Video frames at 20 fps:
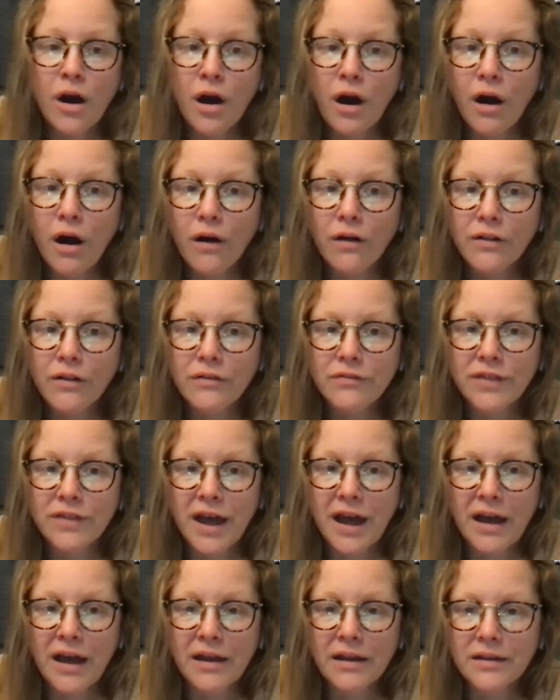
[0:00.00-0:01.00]
All of
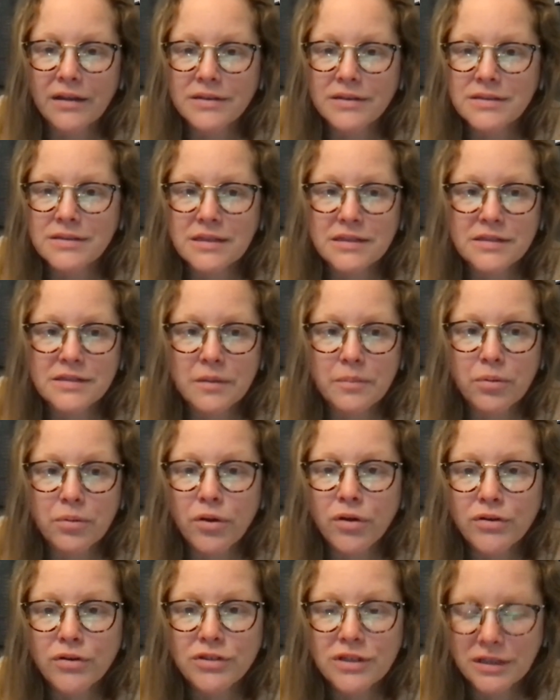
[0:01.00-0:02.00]
that is this
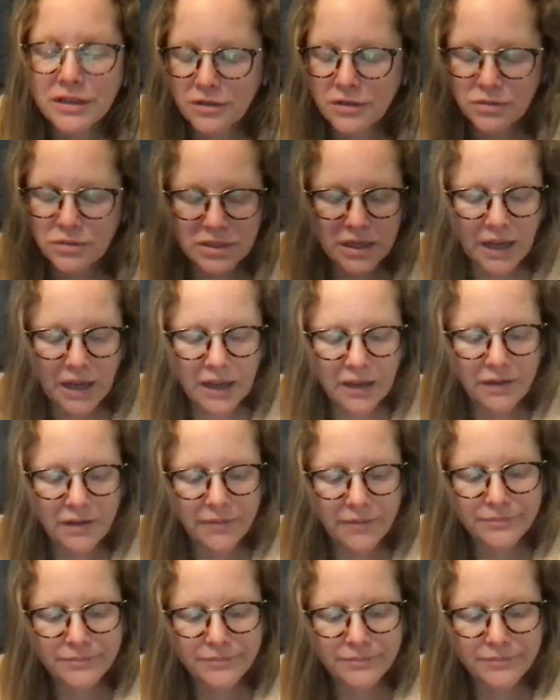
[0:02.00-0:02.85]
approach that you take.